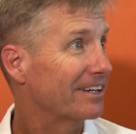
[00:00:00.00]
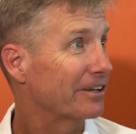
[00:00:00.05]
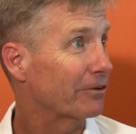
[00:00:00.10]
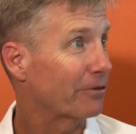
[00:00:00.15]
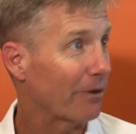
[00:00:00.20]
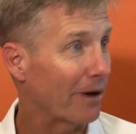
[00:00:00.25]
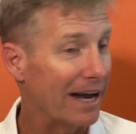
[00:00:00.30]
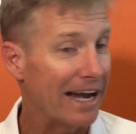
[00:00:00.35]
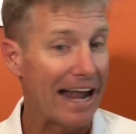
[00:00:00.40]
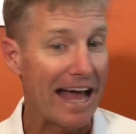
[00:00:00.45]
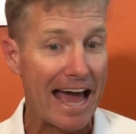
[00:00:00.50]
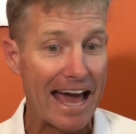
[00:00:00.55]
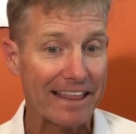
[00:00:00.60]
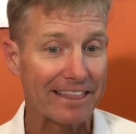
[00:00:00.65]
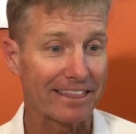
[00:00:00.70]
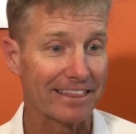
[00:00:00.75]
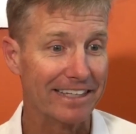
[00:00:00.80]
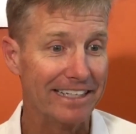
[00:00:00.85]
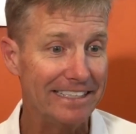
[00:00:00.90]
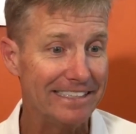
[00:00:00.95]
great
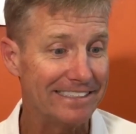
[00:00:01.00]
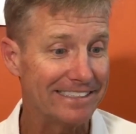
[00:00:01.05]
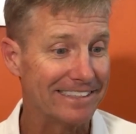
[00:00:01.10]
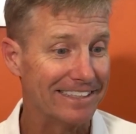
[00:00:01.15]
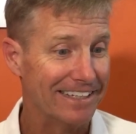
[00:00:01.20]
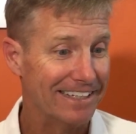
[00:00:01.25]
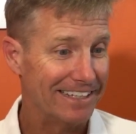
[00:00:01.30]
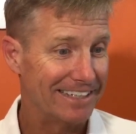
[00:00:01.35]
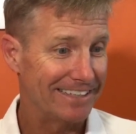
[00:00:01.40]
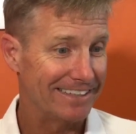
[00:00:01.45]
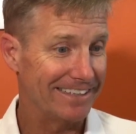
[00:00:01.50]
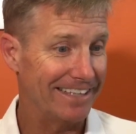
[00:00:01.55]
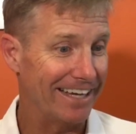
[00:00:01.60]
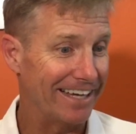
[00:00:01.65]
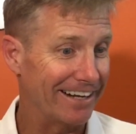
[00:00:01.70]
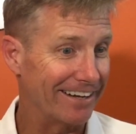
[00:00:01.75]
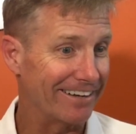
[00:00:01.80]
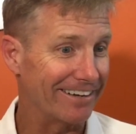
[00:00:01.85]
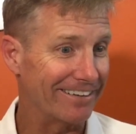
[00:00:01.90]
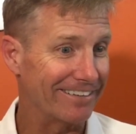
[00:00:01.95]
athletes
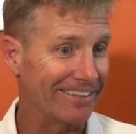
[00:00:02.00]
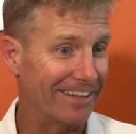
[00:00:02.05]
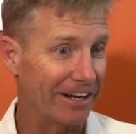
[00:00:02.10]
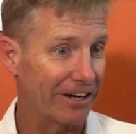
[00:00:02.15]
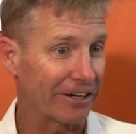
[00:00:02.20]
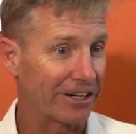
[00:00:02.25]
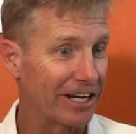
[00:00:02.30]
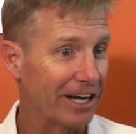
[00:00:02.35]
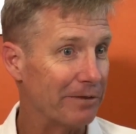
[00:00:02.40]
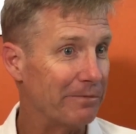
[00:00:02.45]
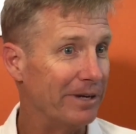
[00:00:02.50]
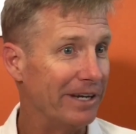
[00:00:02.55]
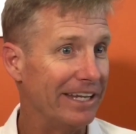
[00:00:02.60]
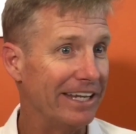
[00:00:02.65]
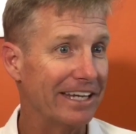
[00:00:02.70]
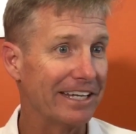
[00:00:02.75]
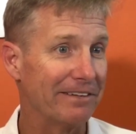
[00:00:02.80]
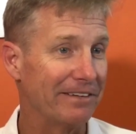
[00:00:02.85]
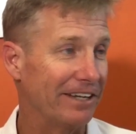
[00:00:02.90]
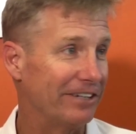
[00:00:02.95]
that are coming
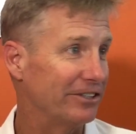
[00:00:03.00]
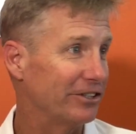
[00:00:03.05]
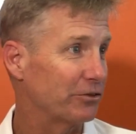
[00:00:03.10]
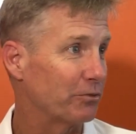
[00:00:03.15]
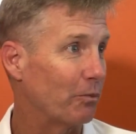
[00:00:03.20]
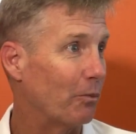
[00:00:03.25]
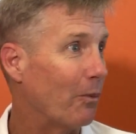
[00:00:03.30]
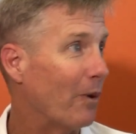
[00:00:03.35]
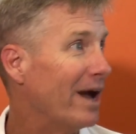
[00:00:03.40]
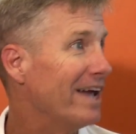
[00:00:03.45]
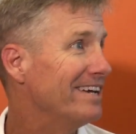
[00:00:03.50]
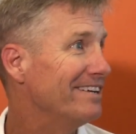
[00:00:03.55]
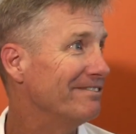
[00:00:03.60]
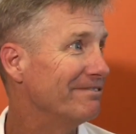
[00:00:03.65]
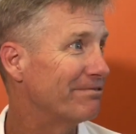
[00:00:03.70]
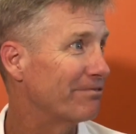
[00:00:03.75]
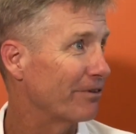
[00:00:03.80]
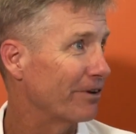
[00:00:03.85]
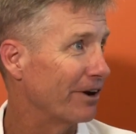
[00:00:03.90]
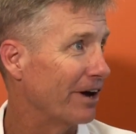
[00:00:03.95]
in. They're just waiting
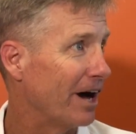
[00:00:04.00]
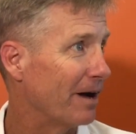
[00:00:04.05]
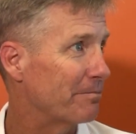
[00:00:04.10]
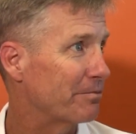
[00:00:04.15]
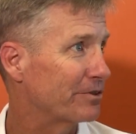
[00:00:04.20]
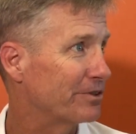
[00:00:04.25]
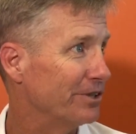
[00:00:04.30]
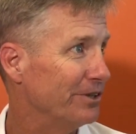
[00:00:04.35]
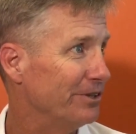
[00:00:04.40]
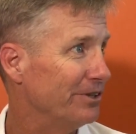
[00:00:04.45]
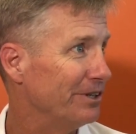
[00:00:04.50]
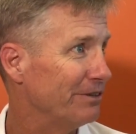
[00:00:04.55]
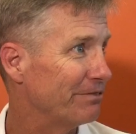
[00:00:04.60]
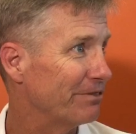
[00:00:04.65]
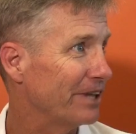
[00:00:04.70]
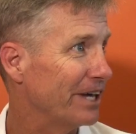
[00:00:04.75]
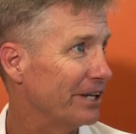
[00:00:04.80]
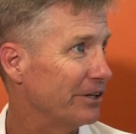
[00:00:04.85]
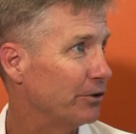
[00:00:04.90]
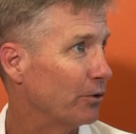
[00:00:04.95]
for an opportunity for
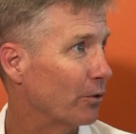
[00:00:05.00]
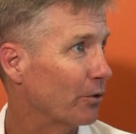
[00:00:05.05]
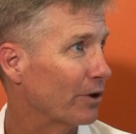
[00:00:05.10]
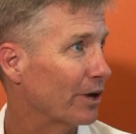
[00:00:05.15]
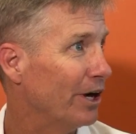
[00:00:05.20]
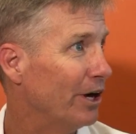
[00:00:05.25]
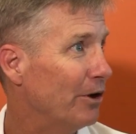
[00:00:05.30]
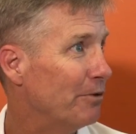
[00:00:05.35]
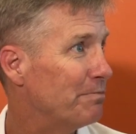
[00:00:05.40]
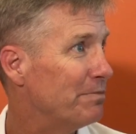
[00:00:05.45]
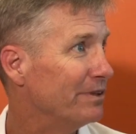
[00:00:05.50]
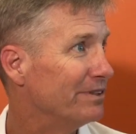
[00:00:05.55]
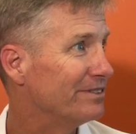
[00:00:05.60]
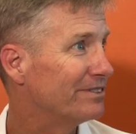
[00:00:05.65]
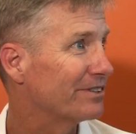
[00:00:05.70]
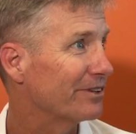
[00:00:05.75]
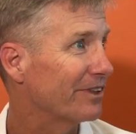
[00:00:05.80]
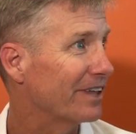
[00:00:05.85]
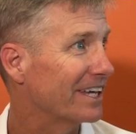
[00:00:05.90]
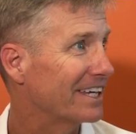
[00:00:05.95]
that door to open
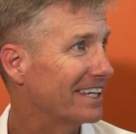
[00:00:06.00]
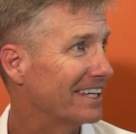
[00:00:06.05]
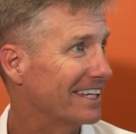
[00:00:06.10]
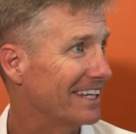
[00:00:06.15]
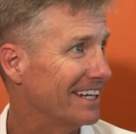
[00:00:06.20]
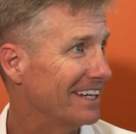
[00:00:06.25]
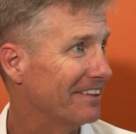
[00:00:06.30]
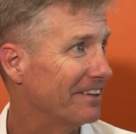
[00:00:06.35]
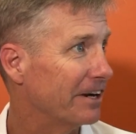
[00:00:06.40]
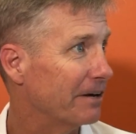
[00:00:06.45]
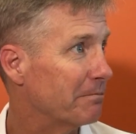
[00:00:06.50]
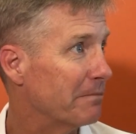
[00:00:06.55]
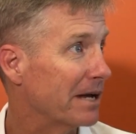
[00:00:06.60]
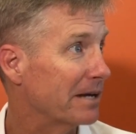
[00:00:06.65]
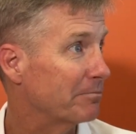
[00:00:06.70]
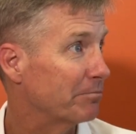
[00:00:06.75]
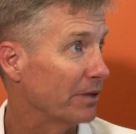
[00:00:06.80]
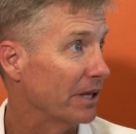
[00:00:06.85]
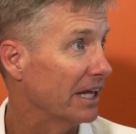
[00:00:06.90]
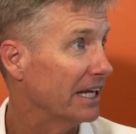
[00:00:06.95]
so they can get in there and
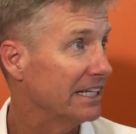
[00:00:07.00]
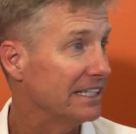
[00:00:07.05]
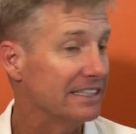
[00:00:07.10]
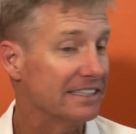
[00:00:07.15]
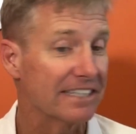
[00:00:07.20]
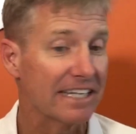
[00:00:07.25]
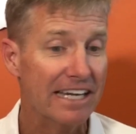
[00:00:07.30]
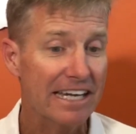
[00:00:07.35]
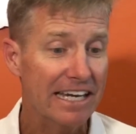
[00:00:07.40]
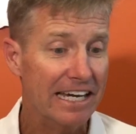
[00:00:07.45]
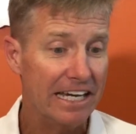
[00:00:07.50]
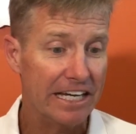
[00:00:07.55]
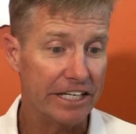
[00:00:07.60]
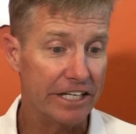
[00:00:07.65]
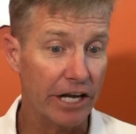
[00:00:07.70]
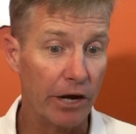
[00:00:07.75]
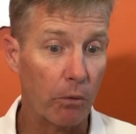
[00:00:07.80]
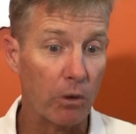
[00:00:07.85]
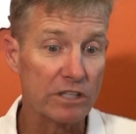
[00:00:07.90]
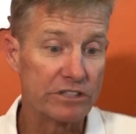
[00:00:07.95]
make plays.
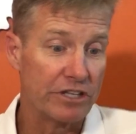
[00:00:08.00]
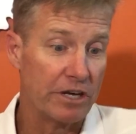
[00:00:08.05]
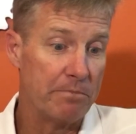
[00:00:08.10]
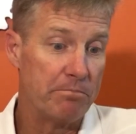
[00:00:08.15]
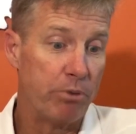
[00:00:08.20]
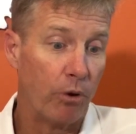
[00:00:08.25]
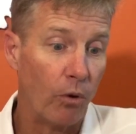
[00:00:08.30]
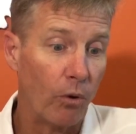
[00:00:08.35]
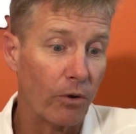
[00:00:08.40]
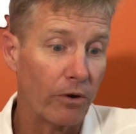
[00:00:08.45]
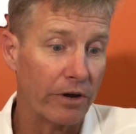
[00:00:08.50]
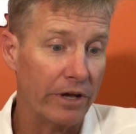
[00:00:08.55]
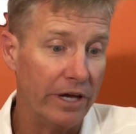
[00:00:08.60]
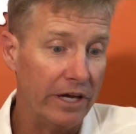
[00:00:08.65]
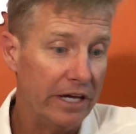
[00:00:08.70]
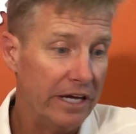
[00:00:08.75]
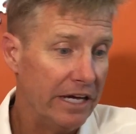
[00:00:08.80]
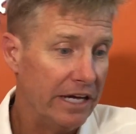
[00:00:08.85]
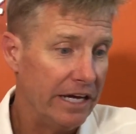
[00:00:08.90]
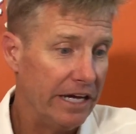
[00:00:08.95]
You know, what's
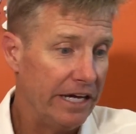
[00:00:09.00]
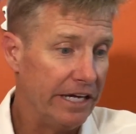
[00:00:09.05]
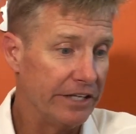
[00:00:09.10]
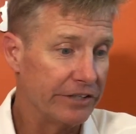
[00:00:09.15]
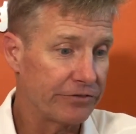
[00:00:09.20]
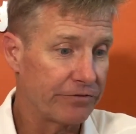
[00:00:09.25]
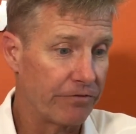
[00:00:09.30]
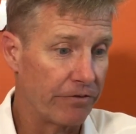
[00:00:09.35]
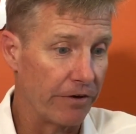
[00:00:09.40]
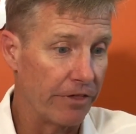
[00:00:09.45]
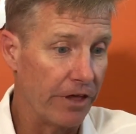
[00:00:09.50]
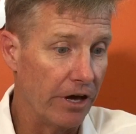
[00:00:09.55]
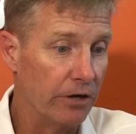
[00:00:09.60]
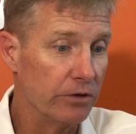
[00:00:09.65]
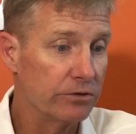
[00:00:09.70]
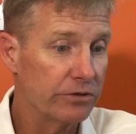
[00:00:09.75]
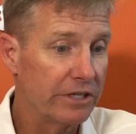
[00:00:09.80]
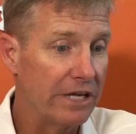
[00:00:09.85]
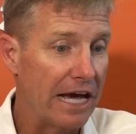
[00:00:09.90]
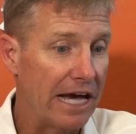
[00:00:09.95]
important is for
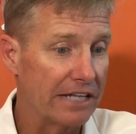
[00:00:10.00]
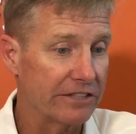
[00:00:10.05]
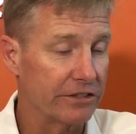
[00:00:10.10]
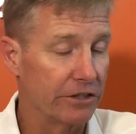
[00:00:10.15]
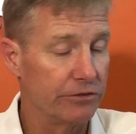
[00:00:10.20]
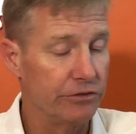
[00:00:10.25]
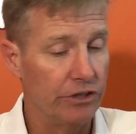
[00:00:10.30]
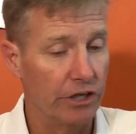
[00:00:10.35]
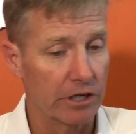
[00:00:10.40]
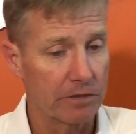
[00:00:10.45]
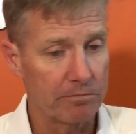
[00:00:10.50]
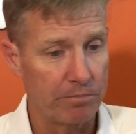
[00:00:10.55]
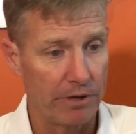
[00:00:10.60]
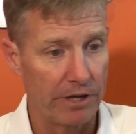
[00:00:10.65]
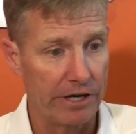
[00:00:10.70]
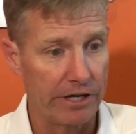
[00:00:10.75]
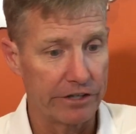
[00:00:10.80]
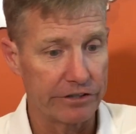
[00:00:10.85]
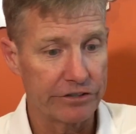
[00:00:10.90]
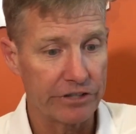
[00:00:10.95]
those guys, those young
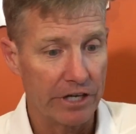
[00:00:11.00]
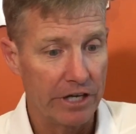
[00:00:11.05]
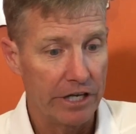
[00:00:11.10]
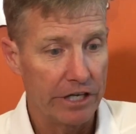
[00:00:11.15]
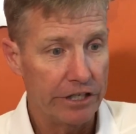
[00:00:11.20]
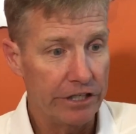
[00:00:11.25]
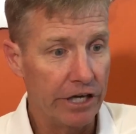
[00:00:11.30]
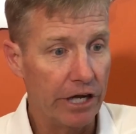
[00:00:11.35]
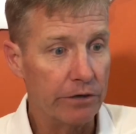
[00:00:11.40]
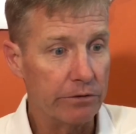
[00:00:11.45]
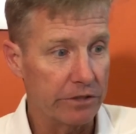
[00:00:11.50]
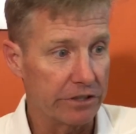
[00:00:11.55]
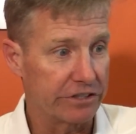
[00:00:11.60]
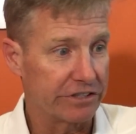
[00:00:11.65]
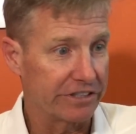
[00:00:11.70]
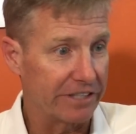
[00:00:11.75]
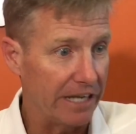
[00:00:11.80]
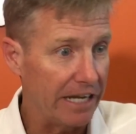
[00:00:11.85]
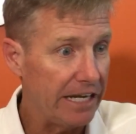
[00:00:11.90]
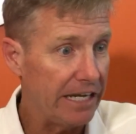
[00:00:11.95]
players, you know, to
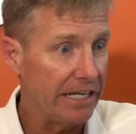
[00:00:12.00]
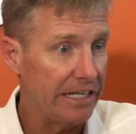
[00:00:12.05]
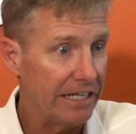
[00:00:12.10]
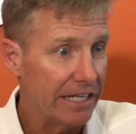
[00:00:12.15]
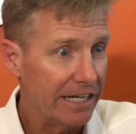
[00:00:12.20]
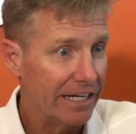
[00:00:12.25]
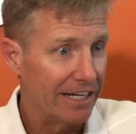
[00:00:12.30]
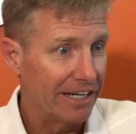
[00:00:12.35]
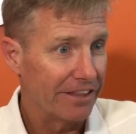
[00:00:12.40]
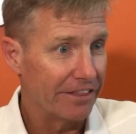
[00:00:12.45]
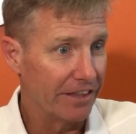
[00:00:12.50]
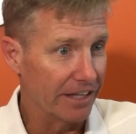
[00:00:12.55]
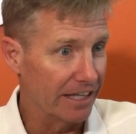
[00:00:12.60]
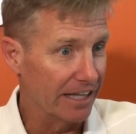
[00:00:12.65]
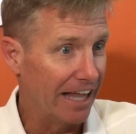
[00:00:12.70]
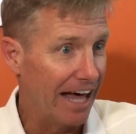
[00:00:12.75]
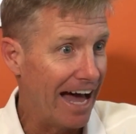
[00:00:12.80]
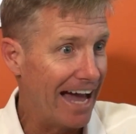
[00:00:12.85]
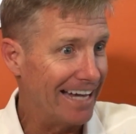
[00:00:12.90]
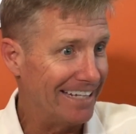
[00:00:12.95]
see the
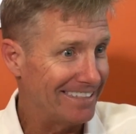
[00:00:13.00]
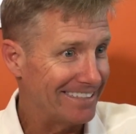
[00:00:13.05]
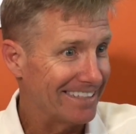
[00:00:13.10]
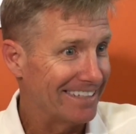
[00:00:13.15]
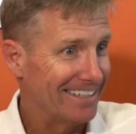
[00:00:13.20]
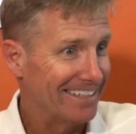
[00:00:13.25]
light,